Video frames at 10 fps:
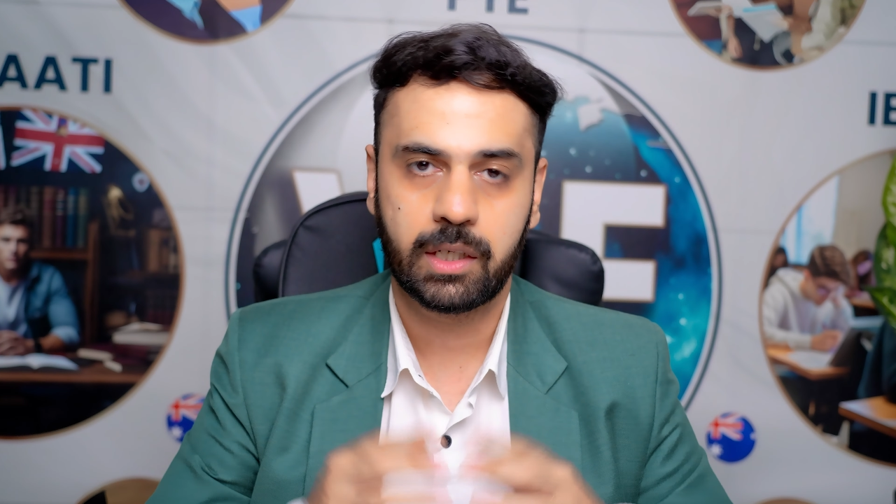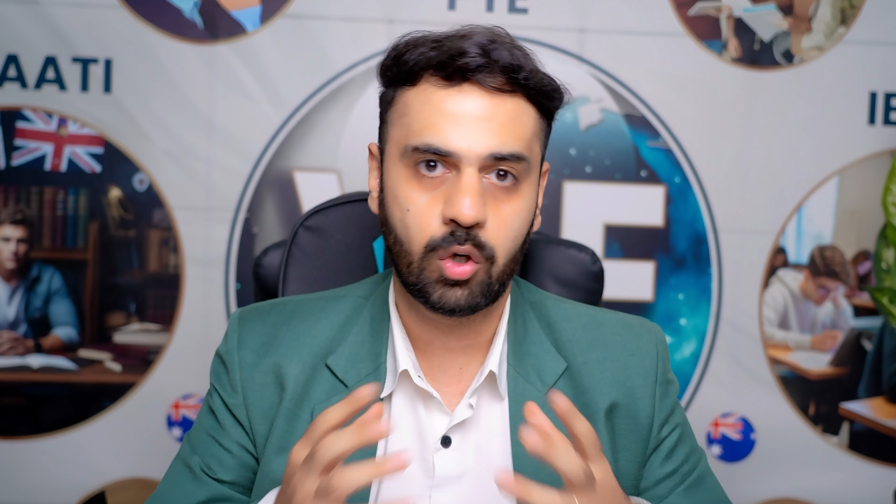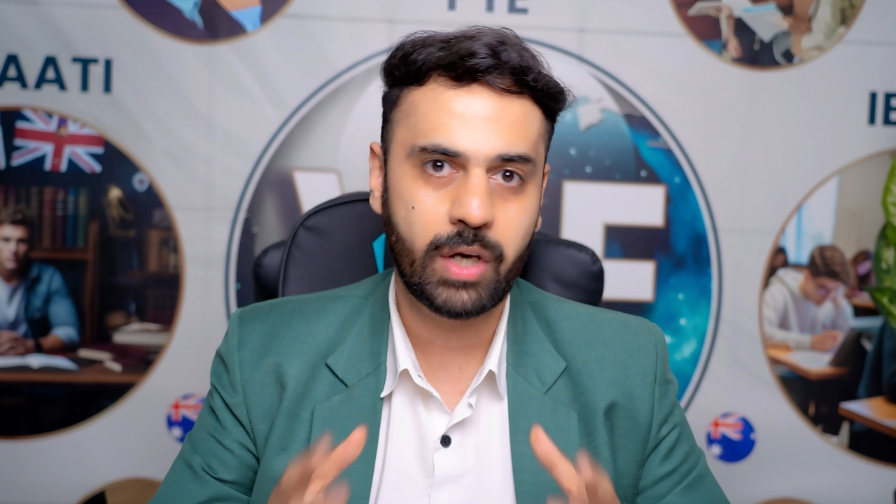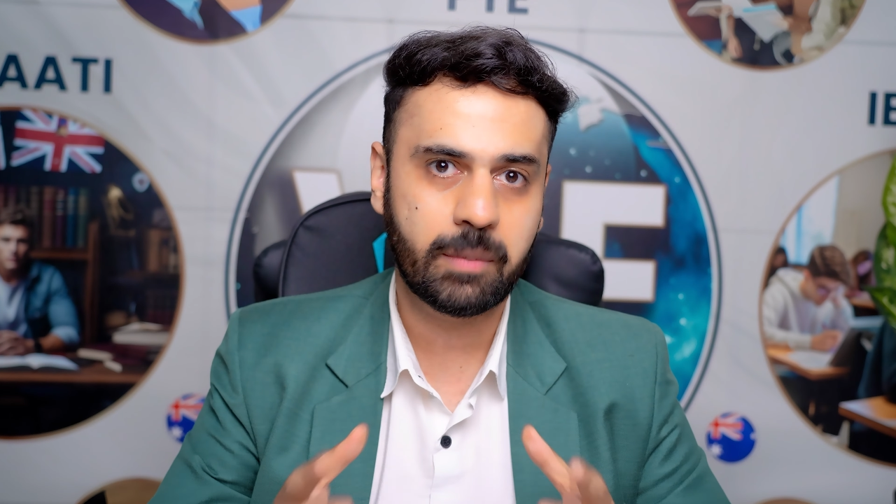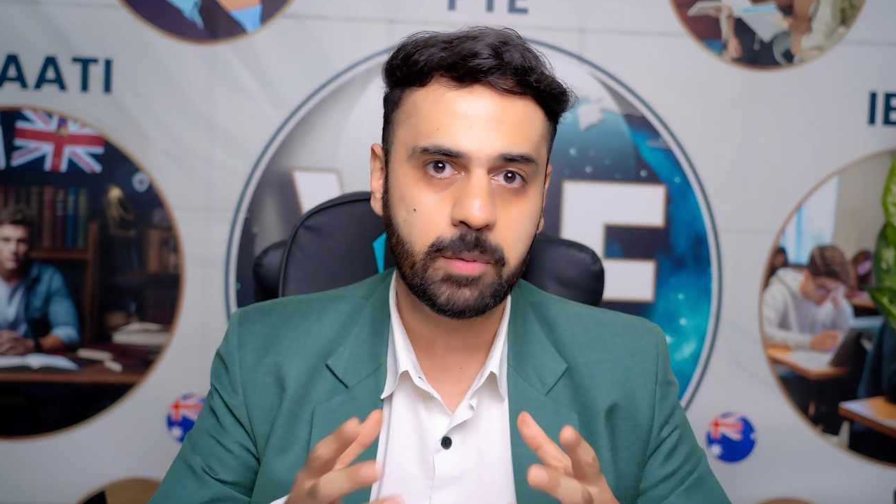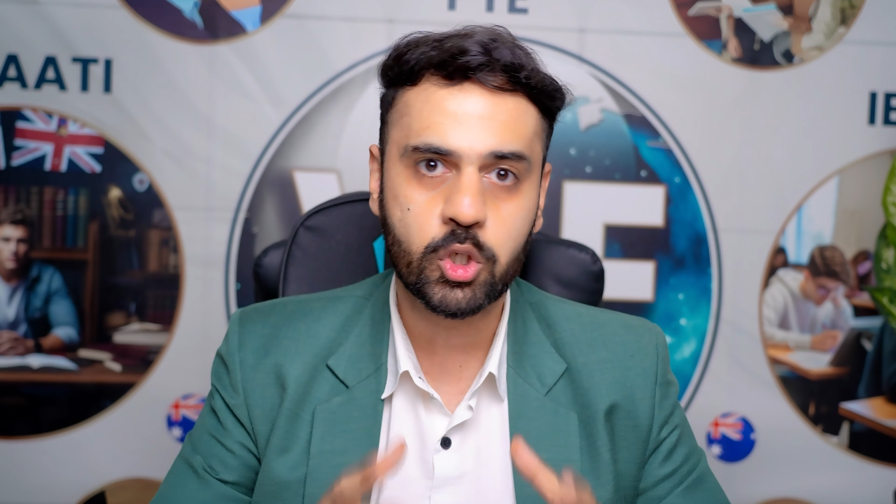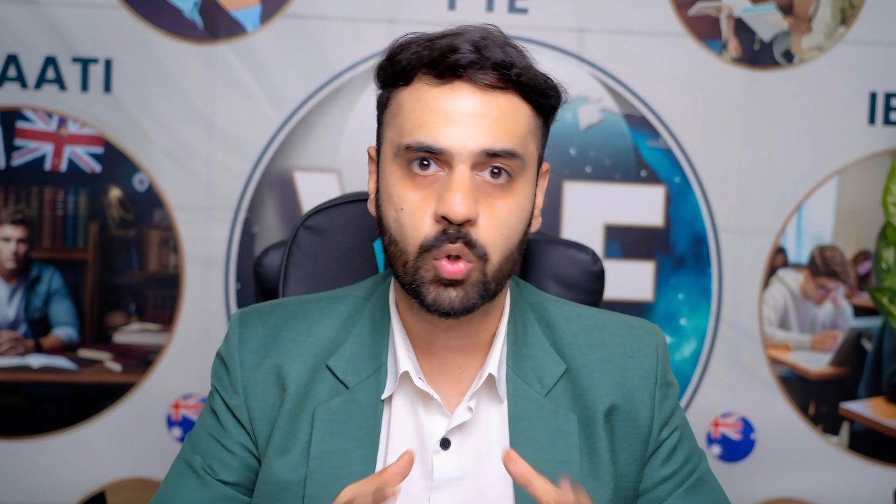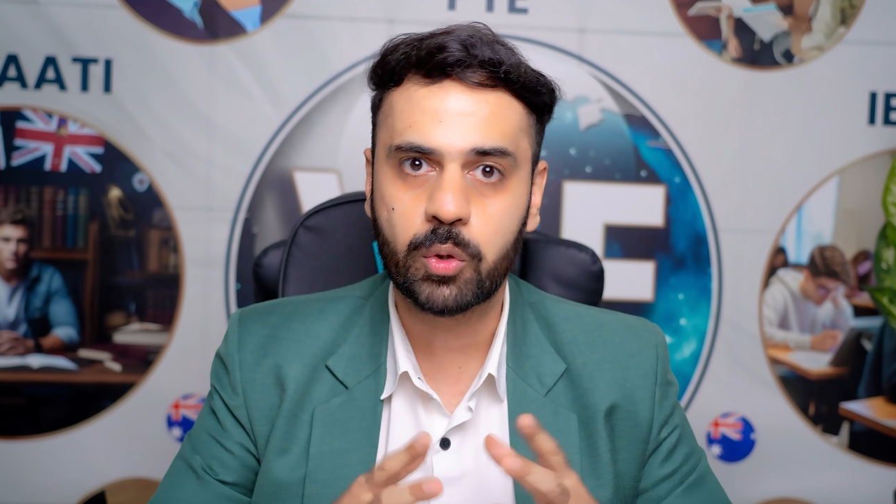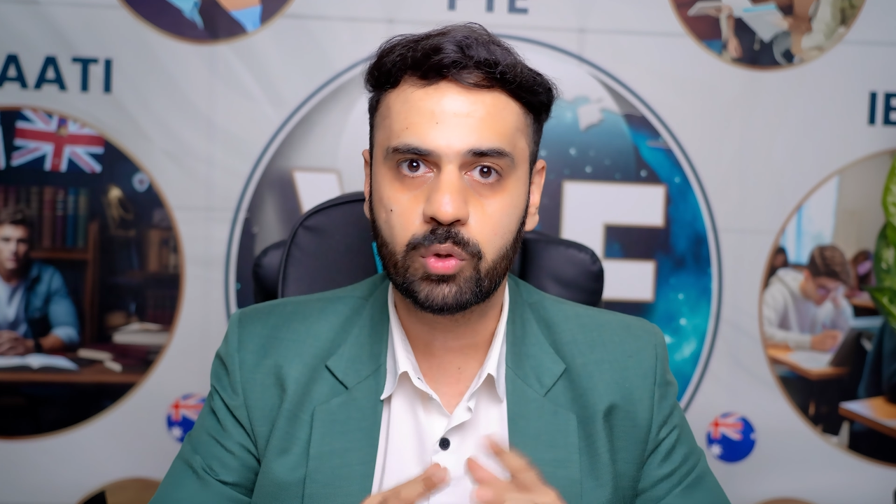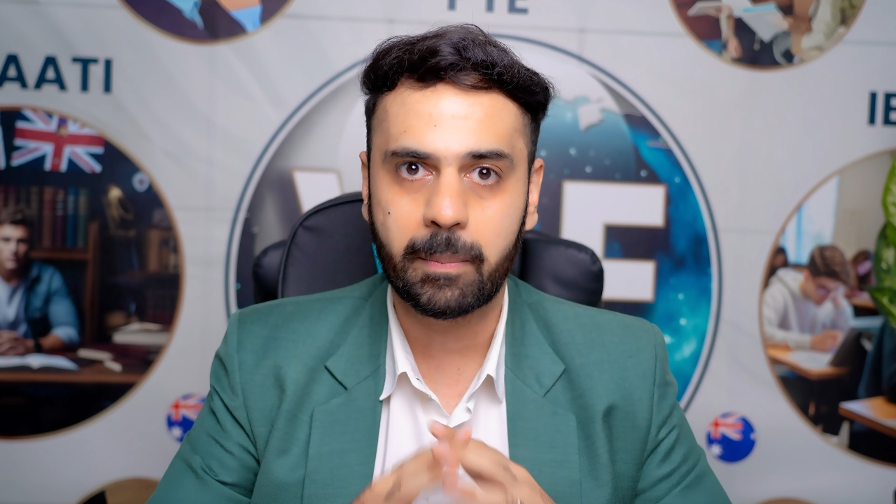Now let me
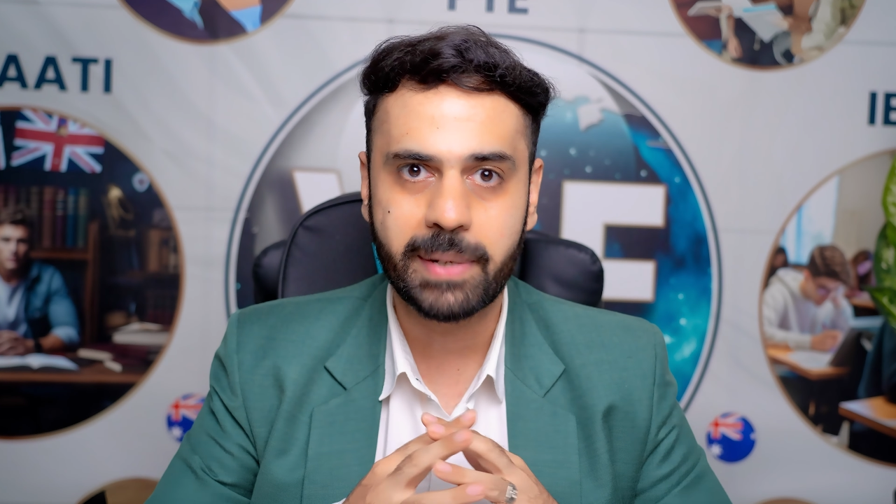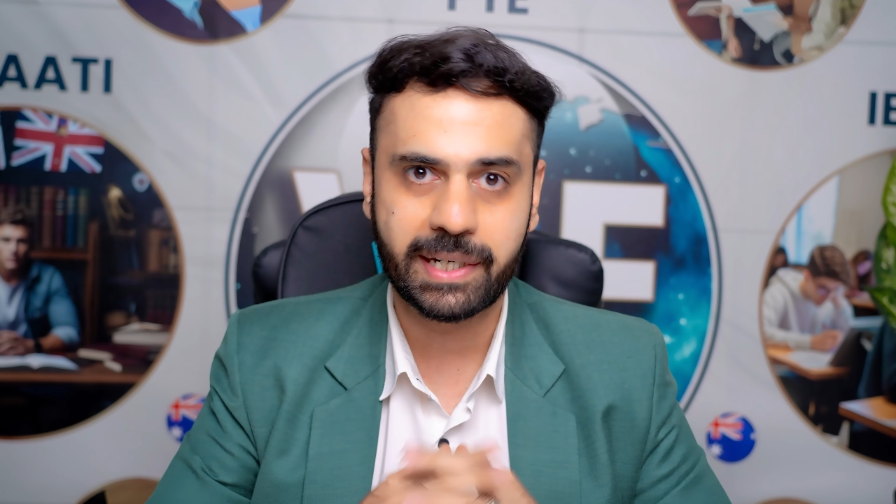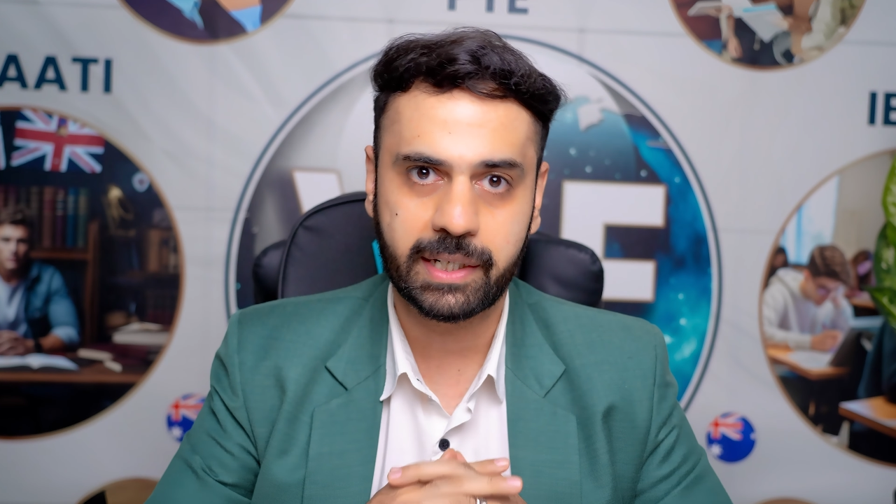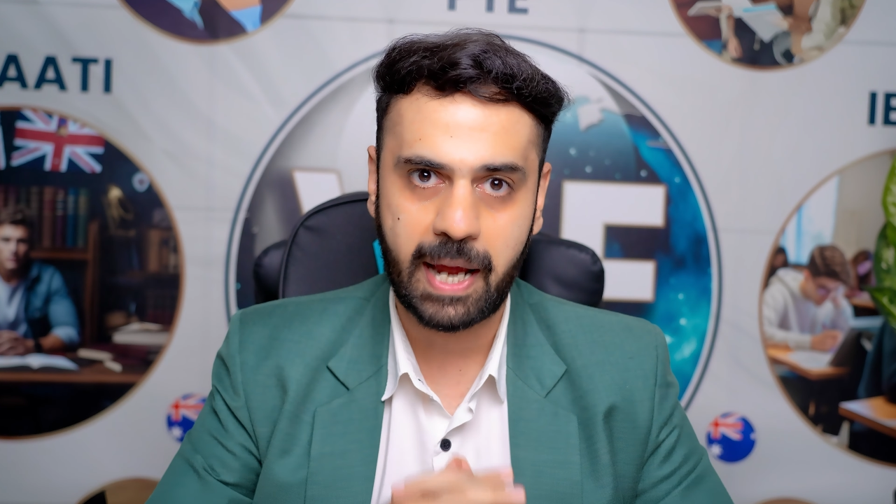show you the updated